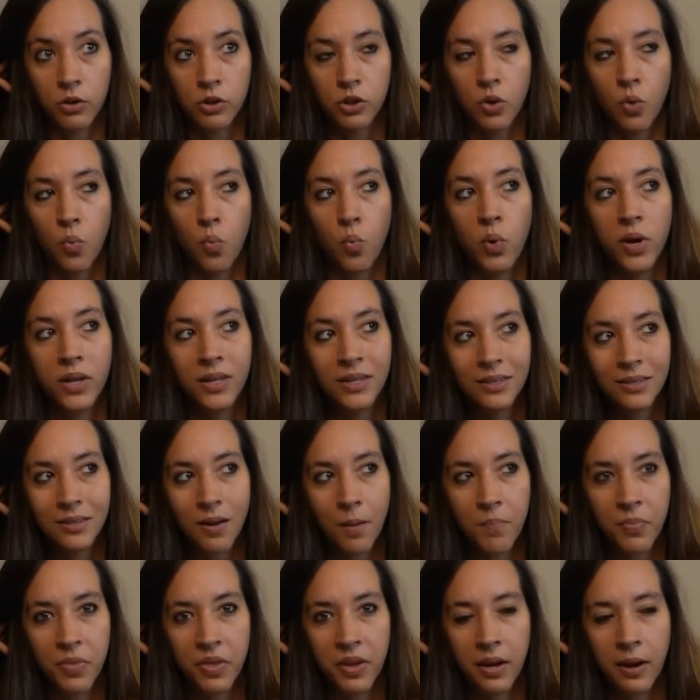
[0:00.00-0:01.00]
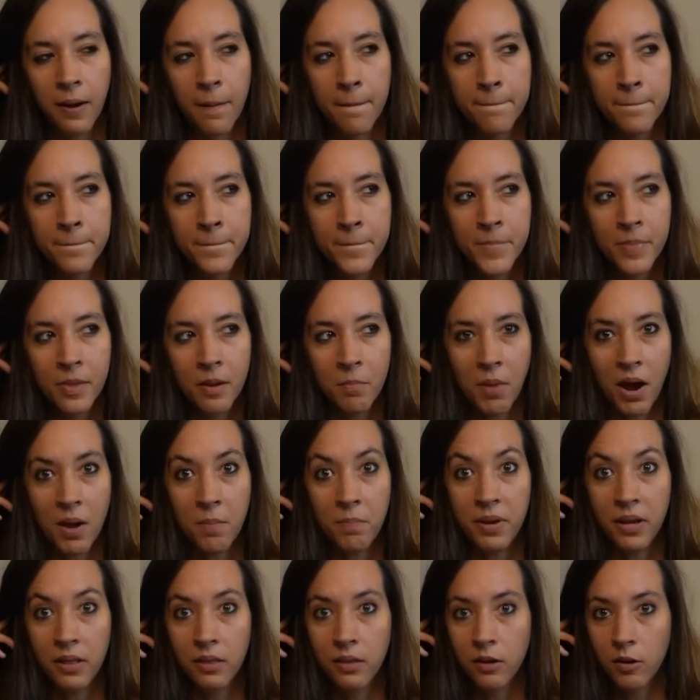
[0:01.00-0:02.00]
So when something might
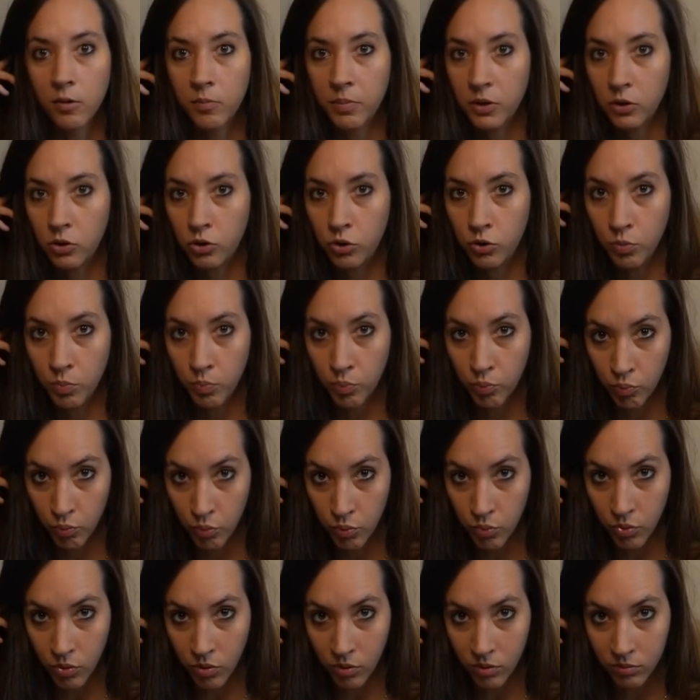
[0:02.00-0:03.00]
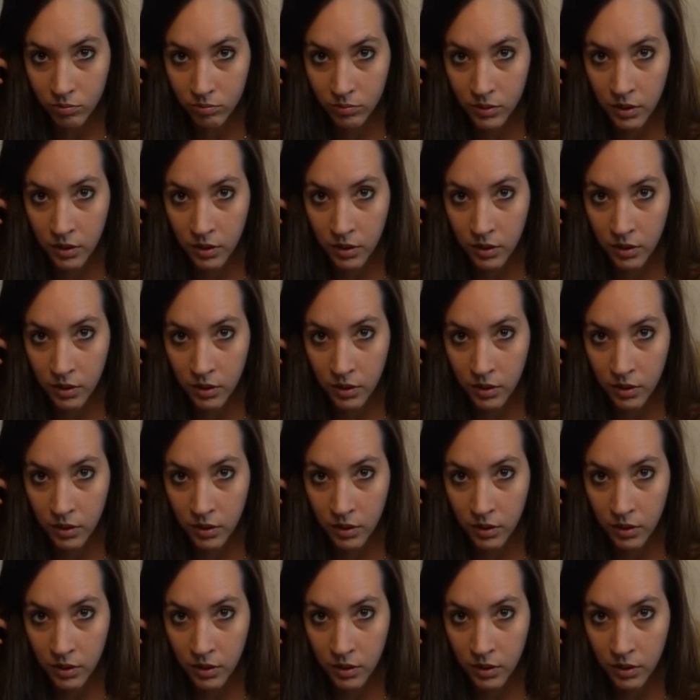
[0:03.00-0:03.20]
be a little bit too brutal